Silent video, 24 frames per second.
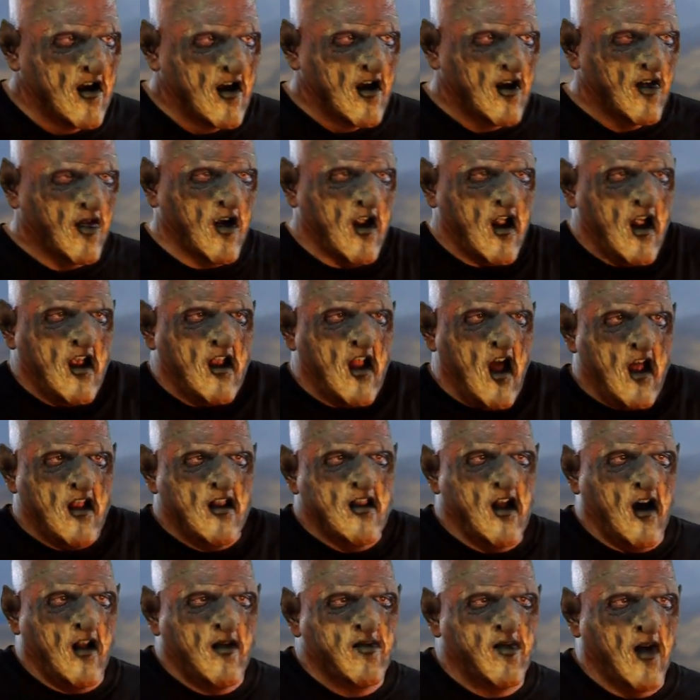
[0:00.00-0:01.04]
We ain't had
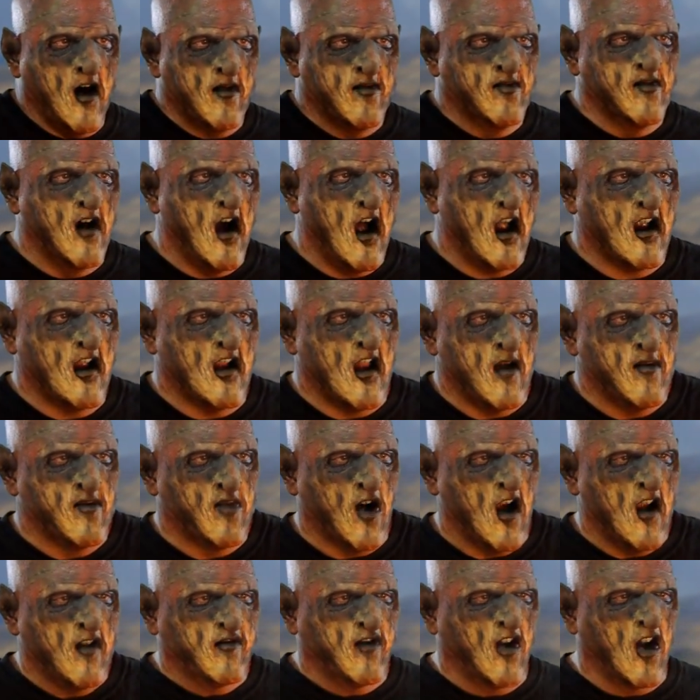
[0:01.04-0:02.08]
nothing but maggoty
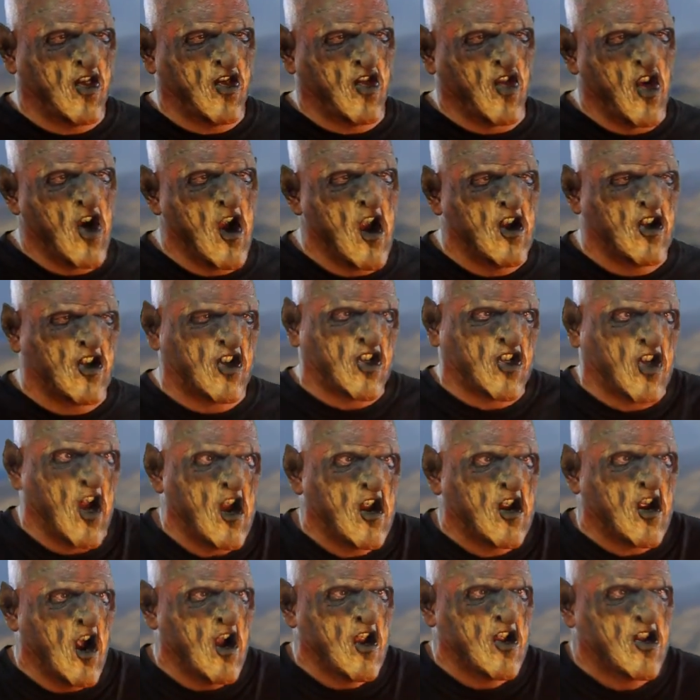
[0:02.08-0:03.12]
bread for 3 stinking